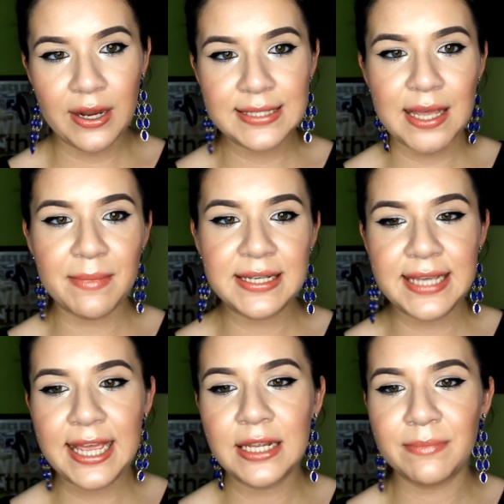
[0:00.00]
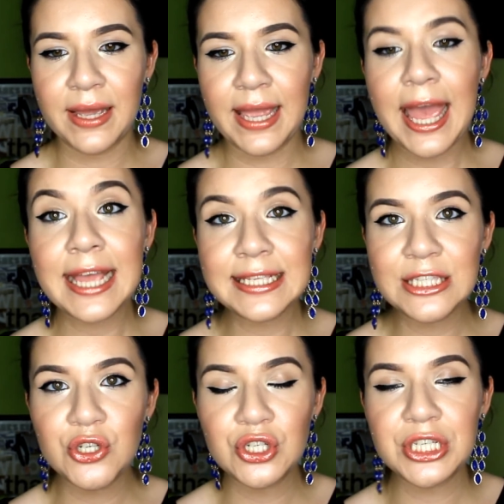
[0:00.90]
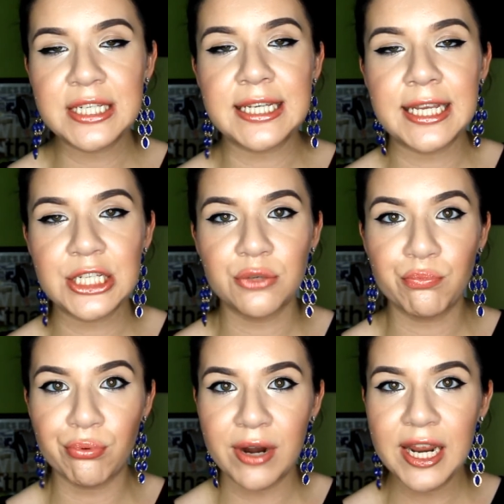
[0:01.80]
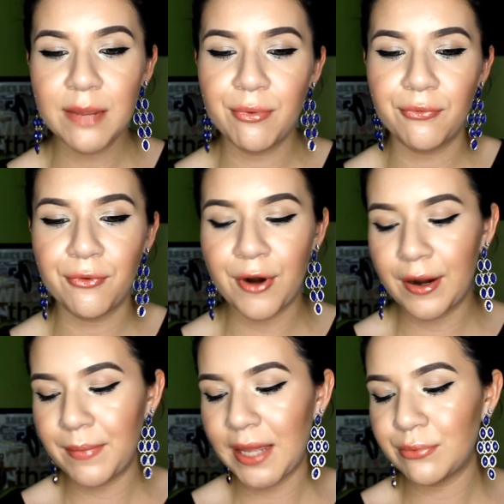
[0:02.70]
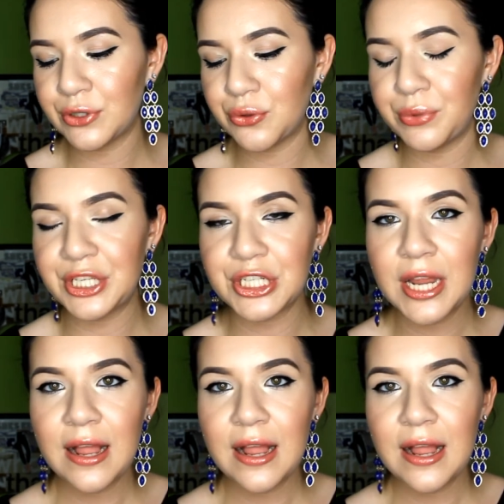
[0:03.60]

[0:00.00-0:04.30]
is that my ends usually tend to break before I'm able to reach